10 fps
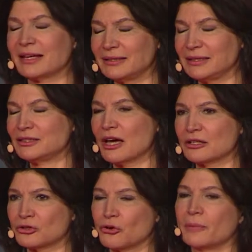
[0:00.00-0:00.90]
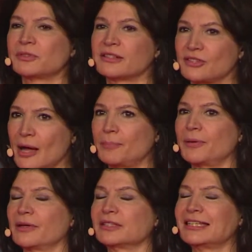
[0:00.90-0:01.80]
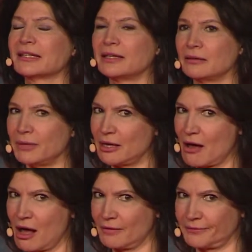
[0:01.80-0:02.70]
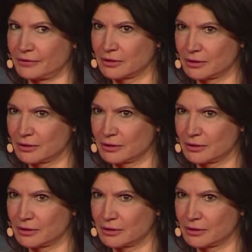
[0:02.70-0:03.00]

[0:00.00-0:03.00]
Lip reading: I need Donald Trump to stop ticking me off.